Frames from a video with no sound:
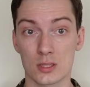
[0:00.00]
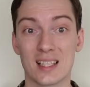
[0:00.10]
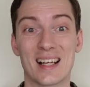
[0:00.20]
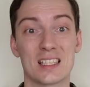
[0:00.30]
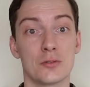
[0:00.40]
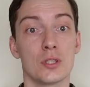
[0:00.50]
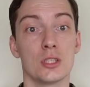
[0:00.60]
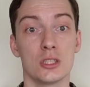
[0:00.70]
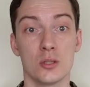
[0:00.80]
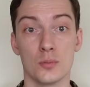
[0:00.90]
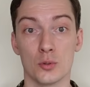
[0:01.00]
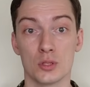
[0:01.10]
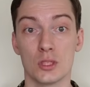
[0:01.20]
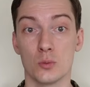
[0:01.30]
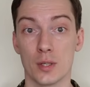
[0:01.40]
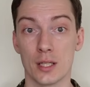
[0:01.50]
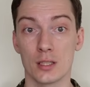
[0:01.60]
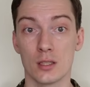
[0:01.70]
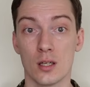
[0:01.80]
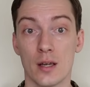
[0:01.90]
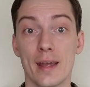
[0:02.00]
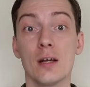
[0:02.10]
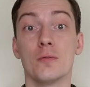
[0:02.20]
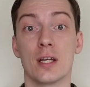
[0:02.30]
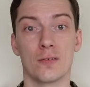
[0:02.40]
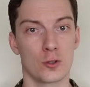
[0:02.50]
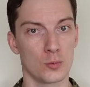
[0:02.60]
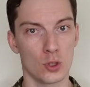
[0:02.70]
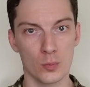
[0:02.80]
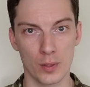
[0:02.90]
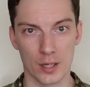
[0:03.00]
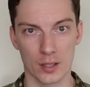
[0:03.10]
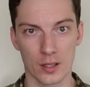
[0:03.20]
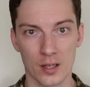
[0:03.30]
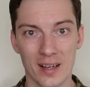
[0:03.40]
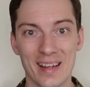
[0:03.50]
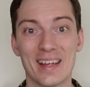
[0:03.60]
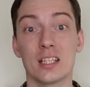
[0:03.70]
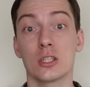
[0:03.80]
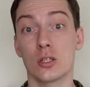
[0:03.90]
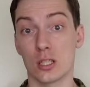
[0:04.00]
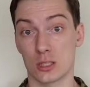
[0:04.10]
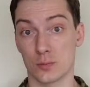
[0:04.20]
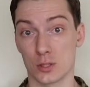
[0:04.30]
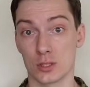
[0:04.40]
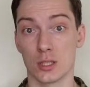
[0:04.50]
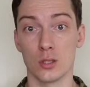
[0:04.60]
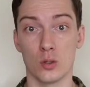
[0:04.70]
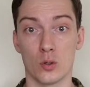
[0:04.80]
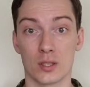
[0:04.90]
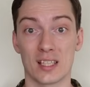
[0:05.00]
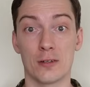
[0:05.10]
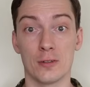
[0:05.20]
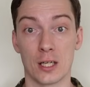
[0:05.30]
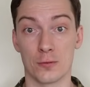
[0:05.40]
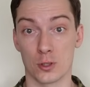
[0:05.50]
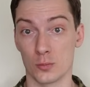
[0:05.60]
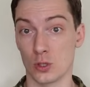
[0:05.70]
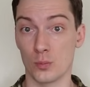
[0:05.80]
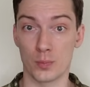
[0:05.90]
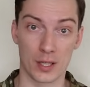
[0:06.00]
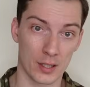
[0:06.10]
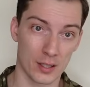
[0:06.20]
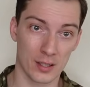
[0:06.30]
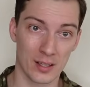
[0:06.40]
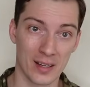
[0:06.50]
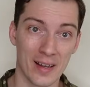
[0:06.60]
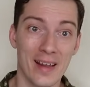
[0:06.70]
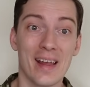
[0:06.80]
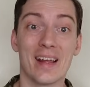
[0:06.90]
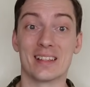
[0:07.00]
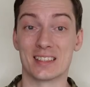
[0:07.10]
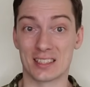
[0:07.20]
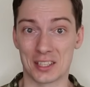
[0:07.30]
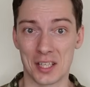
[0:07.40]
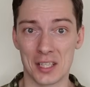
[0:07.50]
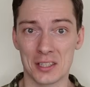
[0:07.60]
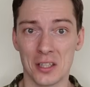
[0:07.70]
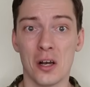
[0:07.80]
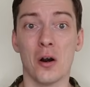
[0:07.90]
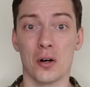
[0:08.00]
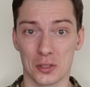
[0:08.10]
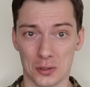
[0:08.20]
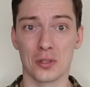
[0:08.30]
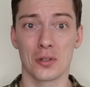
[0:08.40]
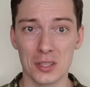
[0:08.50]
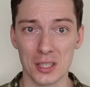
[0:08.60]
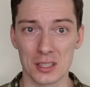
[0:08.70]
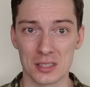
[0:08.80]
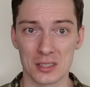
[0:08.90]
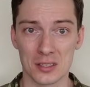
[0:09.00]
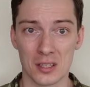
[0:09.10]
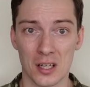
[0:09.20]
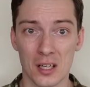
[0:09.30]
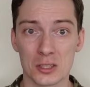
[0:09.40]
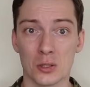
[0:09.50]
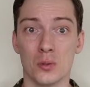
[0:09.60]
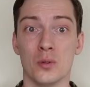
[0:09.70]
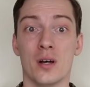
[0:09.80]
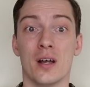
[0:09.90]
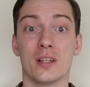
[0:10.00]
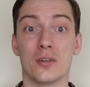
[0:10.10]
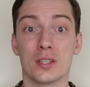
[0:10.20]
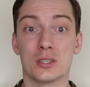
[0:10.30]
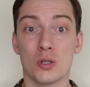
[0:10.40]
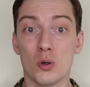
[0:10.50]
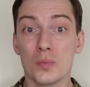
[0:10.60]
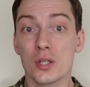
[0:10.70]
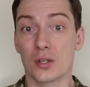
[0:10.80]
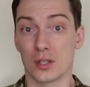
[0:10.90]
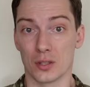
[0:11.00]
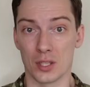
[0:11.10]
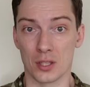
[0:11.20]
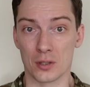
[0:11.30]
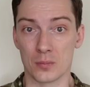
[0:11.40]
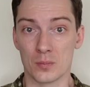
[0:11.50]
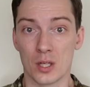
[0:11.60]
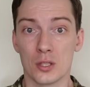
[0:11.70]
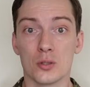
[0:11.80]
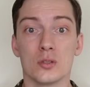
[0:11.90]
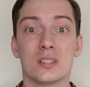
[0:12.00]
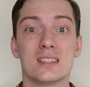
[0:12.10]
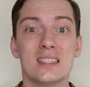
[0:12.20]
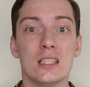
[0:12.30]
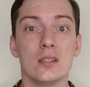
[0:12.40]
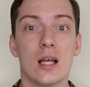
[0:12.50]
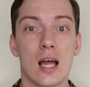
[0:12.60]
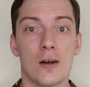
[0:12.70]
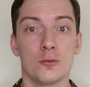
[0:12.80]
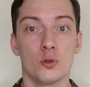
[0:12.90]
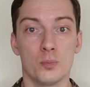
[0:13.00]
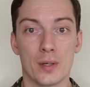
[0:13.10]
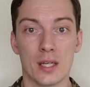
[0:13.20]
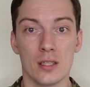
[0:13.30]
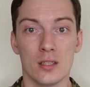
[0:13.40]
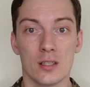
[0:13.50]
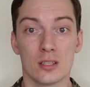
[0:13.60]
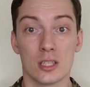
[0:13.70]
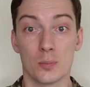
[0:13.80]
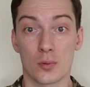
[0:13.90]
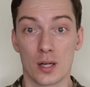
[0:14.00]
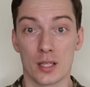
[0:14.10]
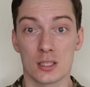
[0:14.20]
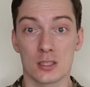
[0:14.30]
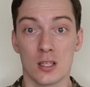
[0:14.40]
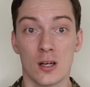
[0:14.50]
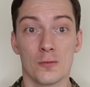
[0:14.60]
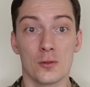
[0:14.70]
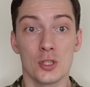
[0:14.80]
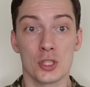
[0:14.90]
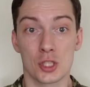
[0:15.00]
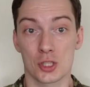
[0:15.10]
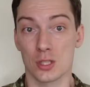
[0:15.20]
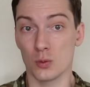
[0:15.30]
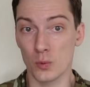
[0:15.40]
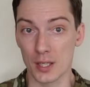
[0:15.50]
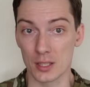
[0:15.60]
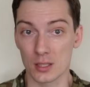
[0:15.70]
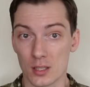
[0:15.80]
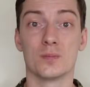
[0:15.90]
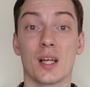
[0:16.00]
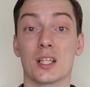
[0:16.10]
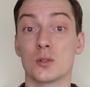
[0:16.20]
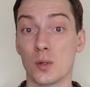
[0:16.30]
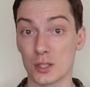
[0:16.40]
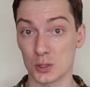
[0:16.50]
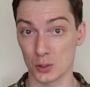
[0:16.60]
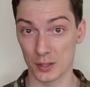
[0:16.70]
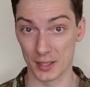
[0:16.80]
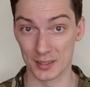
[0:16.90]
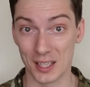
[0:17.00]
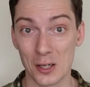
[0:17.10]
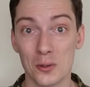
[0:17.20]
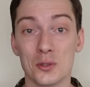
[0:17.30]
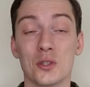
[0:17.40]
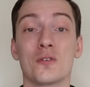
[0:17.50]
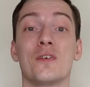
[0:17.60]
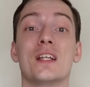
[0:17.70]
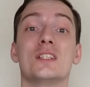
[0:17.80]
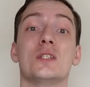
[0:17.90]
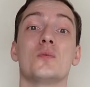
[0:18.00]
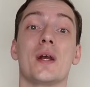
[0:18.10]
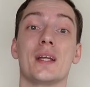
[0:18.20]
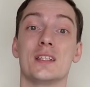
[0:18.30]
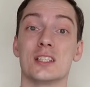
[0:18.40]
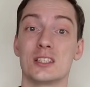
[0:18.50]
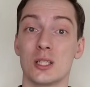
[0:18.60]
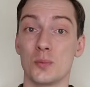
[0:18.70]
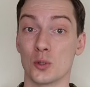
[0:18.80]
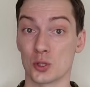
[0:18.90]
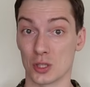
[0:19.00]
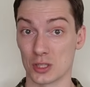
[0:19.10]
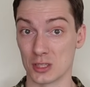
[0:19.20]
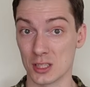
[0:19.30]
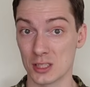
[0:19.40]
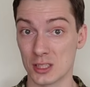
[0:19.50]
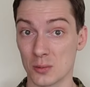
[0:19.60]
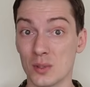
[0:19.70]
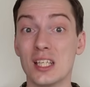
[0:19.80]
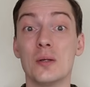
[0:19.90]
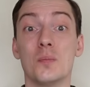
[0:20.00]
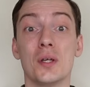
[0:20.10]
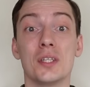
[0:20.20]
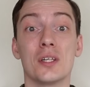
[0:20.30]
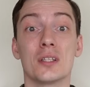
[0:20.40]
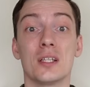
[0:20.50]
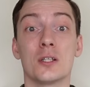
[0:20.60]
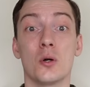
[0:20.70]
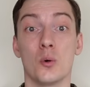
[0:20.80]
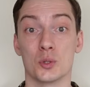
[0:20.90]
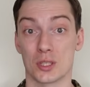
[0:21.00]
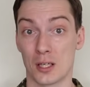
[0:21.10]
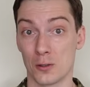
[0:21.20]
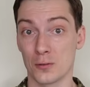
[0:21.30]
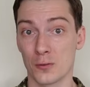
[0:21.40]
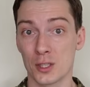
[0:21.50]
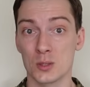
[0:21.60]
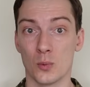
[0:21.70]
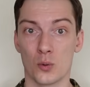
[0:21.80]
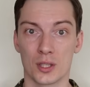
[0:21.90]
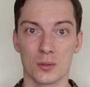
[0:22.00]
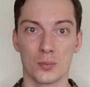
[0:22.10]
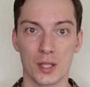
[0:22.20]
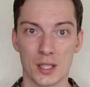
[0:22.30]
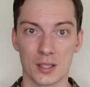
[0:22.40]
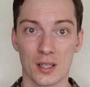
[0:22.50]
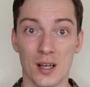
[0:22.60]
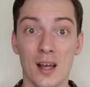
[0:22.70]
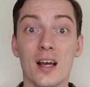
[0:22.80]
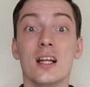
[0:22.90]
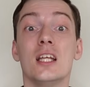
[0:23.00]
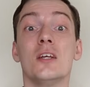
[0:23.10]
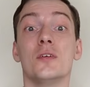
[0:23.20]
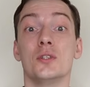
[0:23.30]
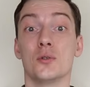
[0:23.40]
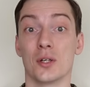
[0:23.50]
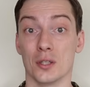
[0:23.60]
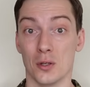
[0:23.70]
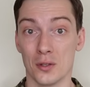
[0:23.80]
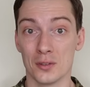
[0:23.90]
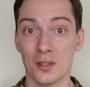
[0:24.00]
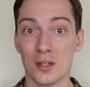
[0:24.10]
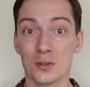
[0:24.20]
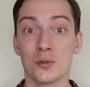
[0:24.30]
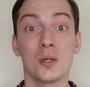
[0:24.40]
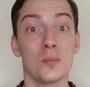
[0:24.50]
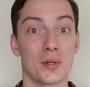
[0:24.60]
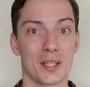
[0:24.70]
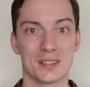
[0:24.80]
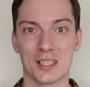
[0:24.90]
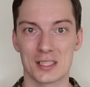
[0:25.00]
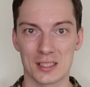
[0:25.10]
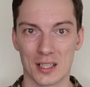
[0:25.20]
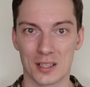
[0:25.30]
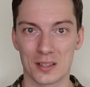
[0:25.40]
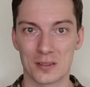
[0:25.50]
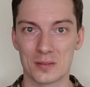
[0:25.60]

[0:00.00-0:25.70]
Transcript: does redistribute the weight away from your back. It transfers the load away from your back and straight onto your knees. So there is no miracle here. You'll still have to pay the price for additional weight. And once you lay down, your fancy weight distribution system immediately goes out for a smoking break, leaving you alone to embrace the suck.